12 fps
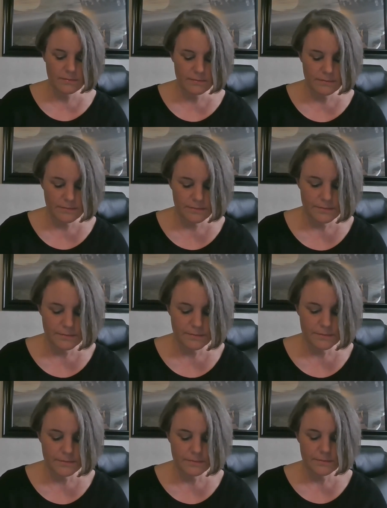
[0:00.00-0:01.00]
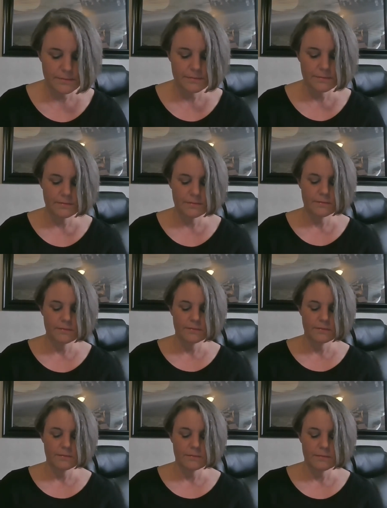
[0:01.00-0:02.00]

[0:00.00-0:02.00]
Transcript: [no speech]